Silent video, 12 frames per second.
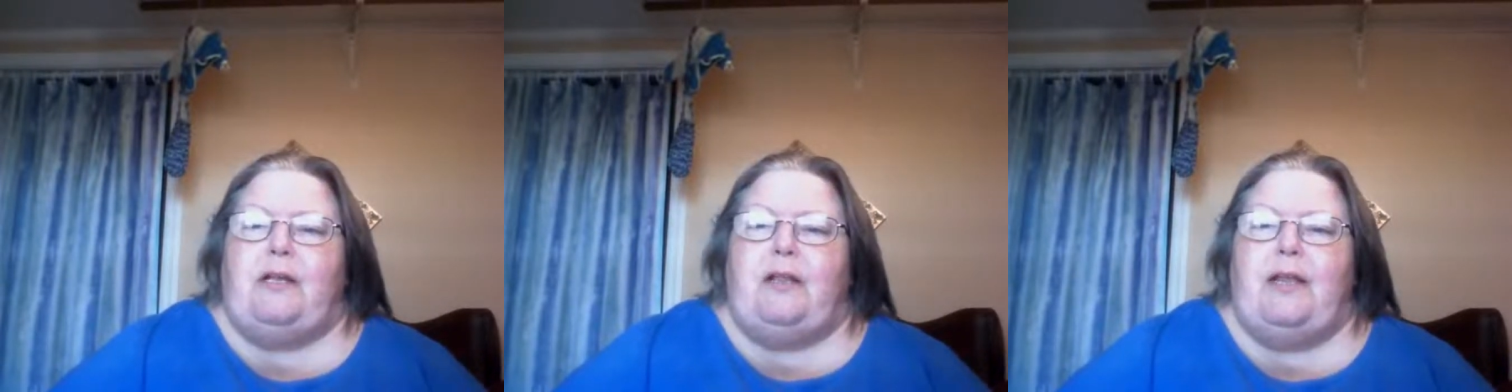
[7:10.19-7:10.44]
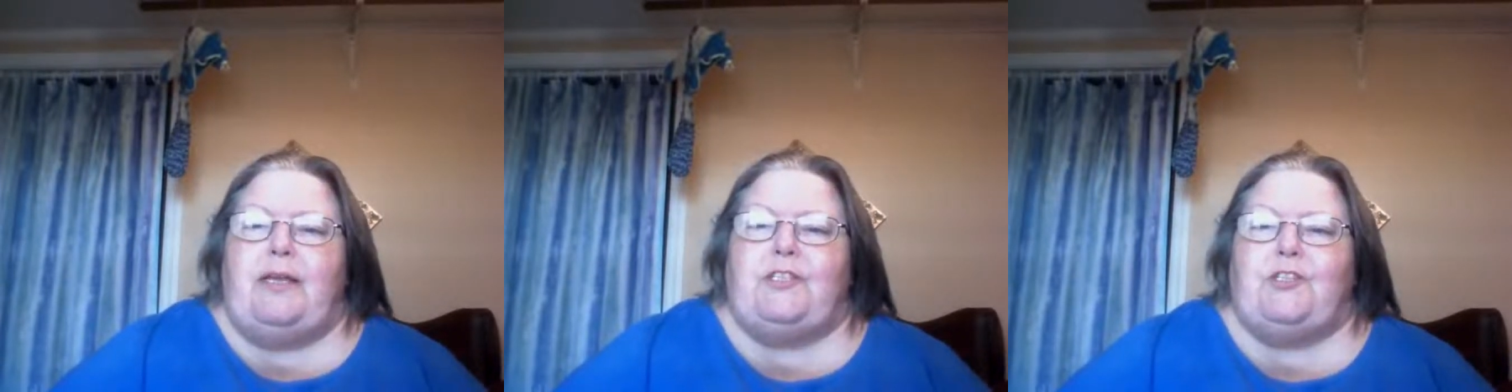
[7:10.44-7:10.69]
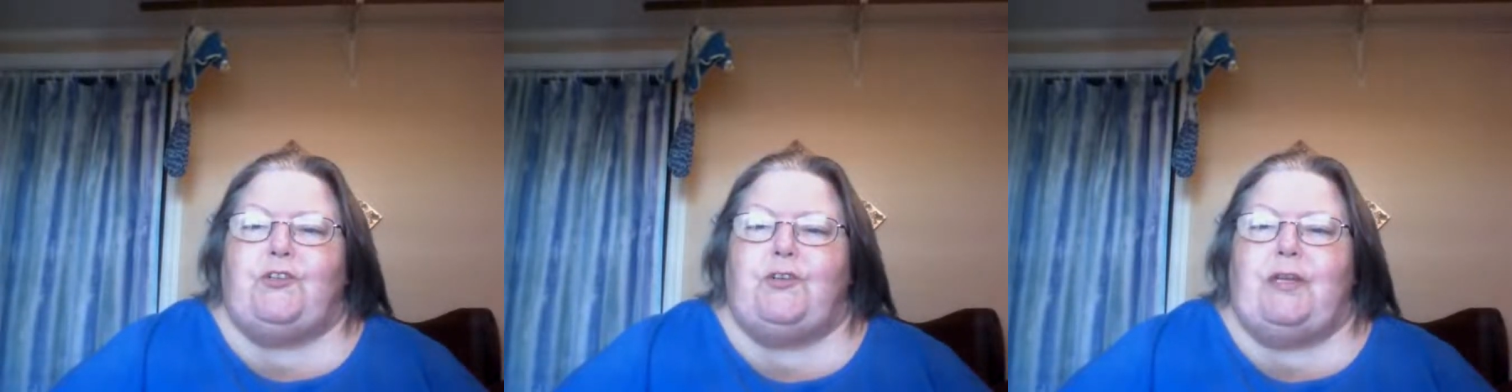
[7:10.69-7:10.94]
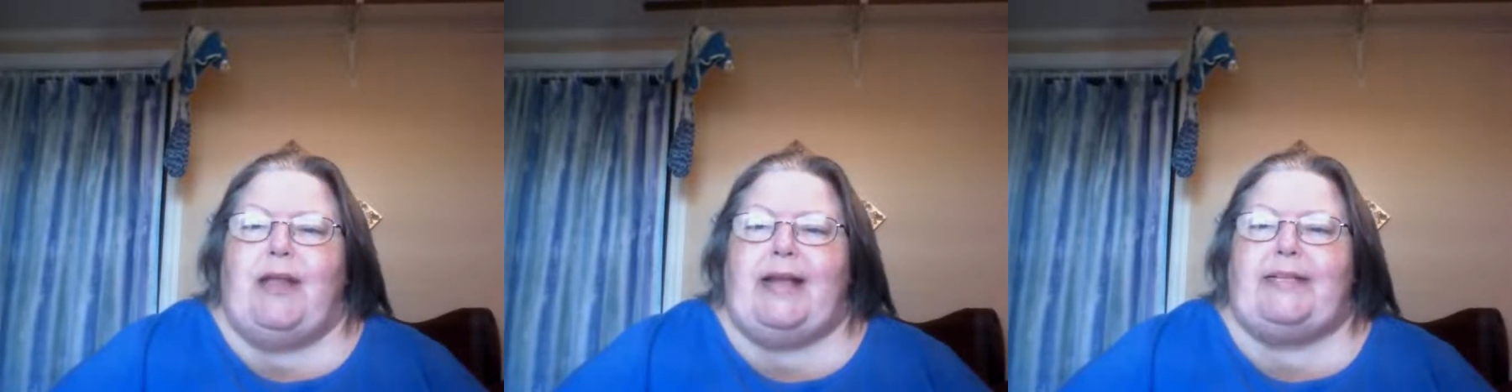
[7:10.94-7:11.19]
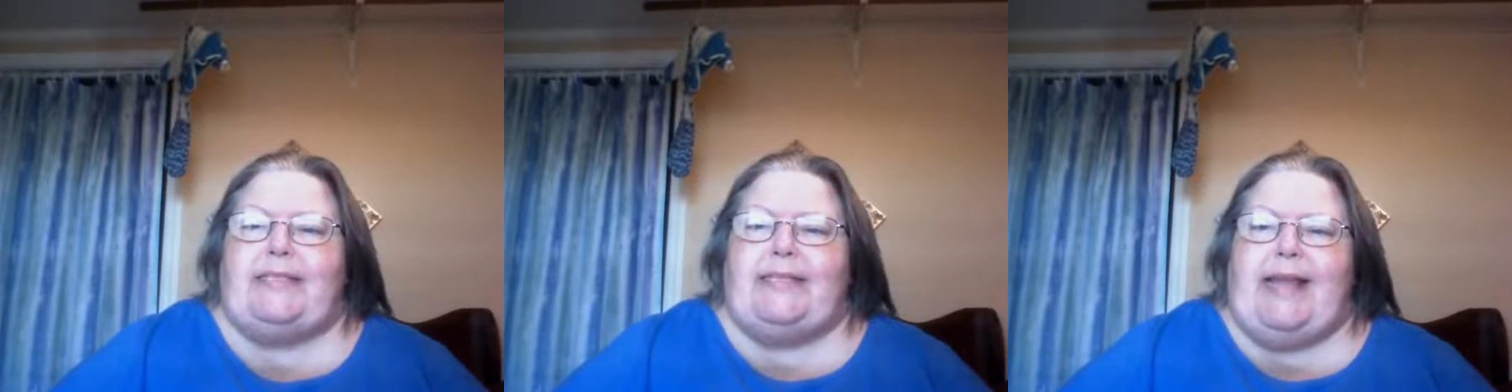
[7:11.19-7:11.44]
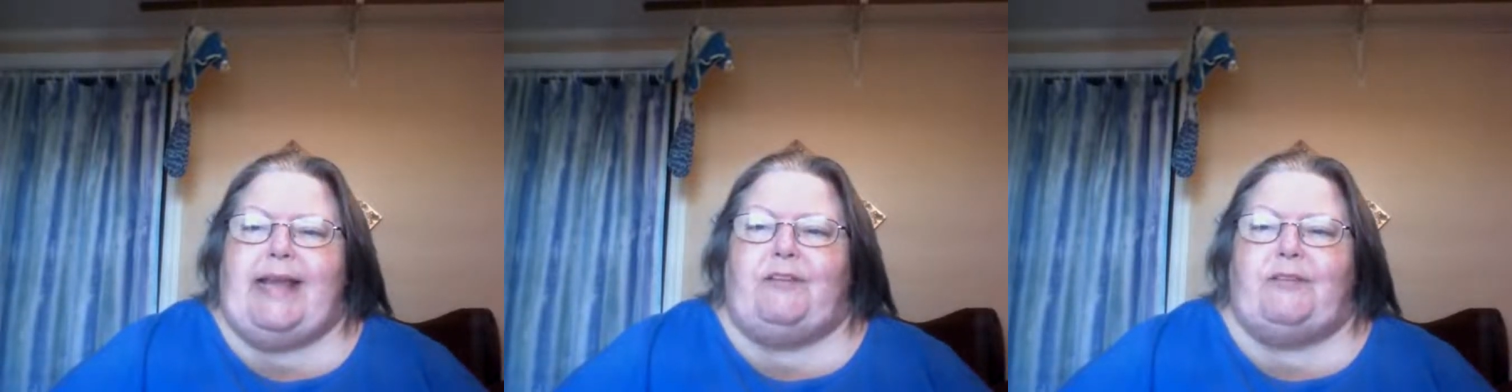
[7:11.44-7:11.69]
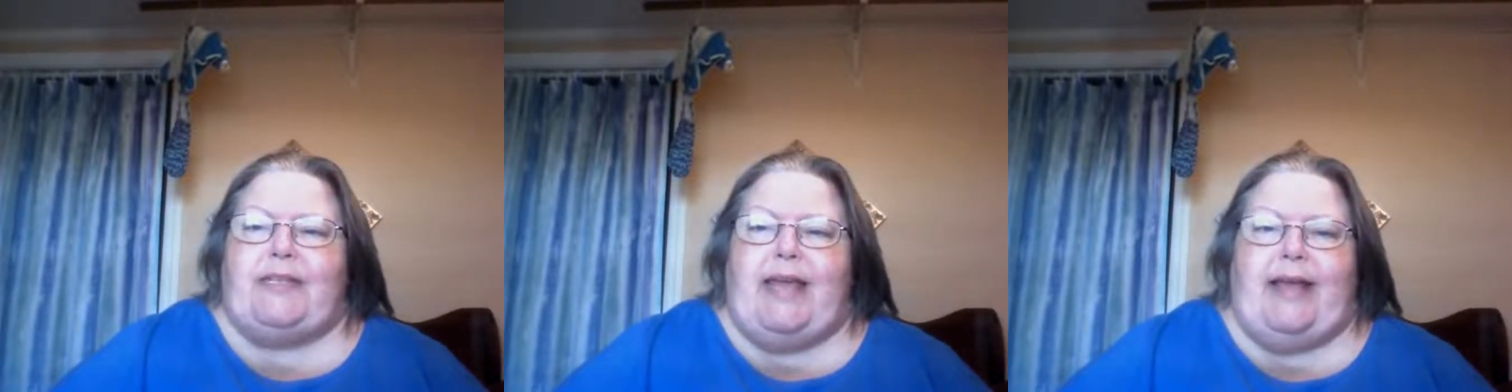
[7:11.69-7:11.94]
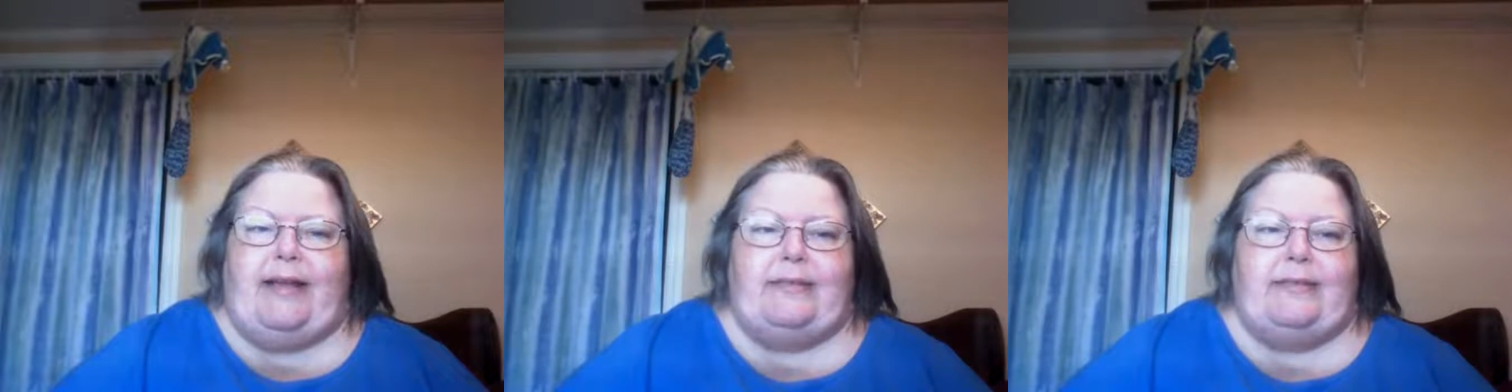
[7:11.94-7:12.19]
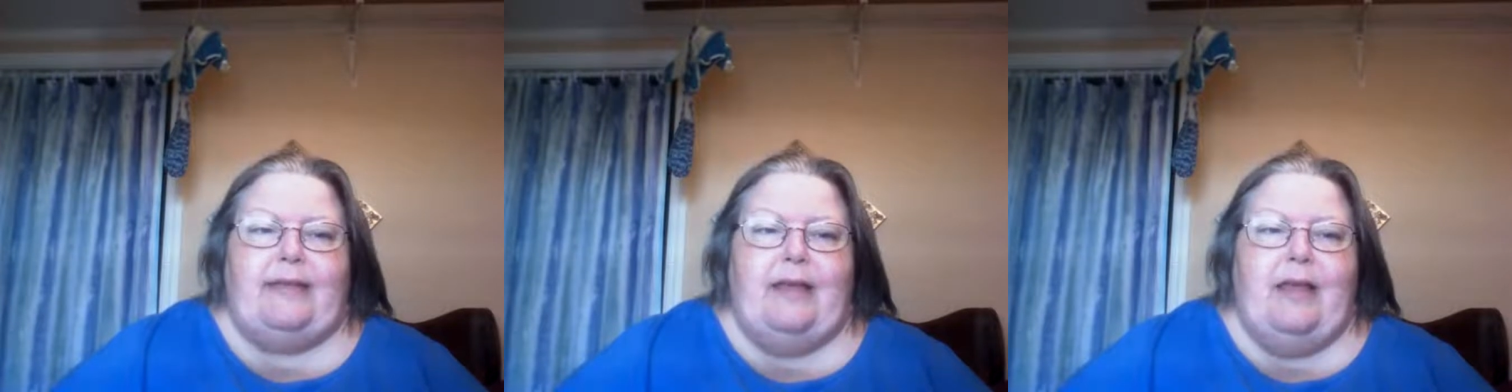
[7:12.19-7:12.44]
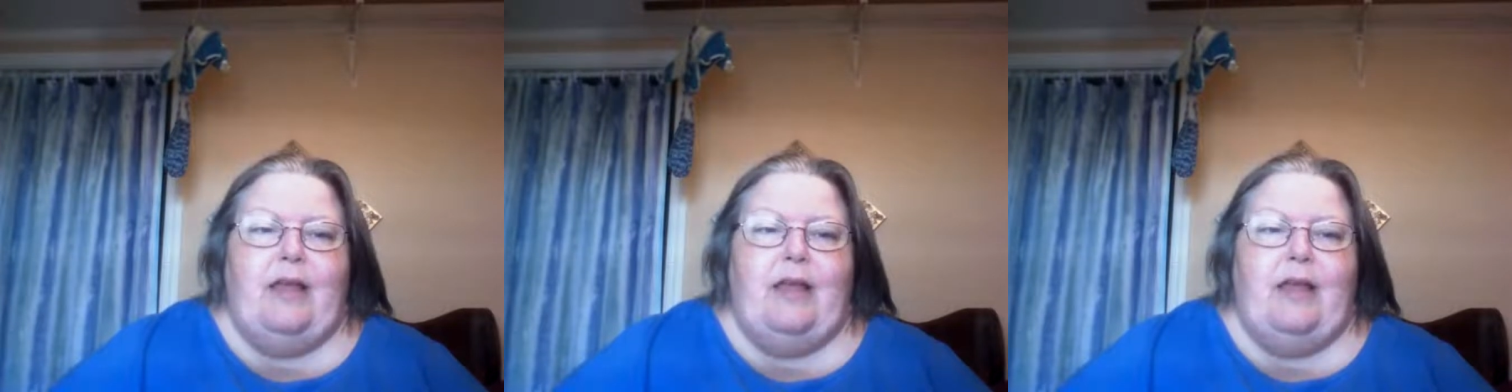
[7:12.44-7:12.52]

clustered like snails' eggs